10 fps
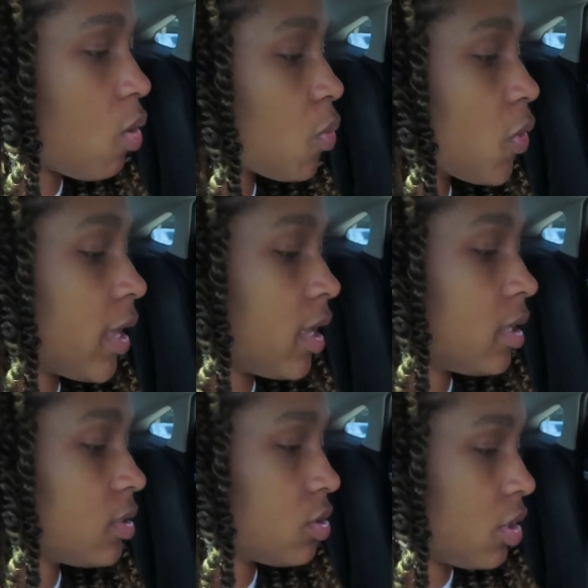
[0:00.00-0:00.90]
Oh,
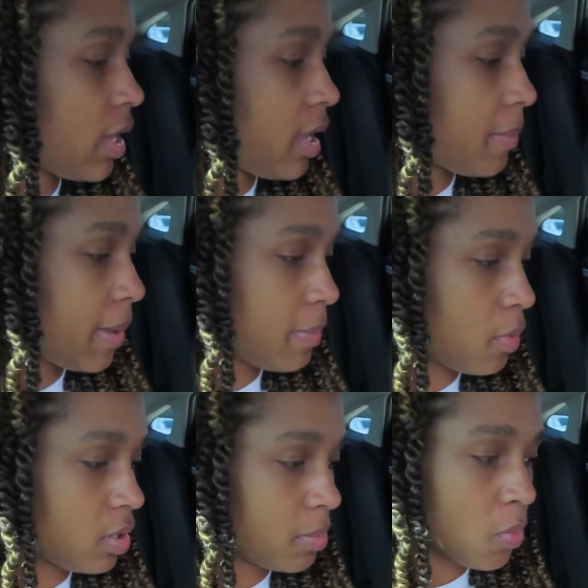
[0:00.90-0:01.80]
Roy Stir got a baby
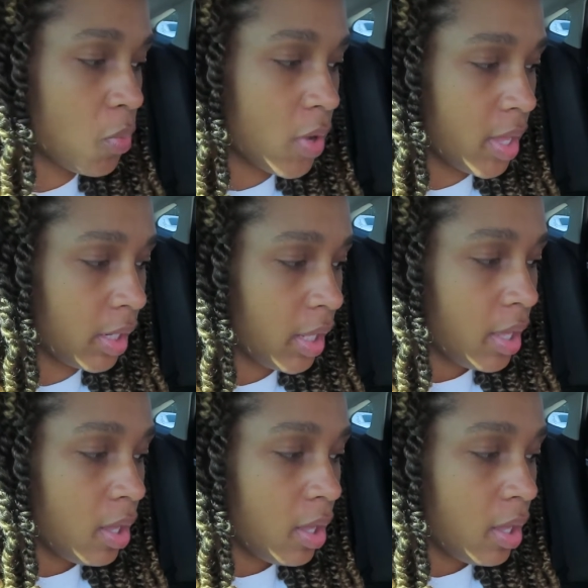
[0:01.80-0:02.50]
boil number one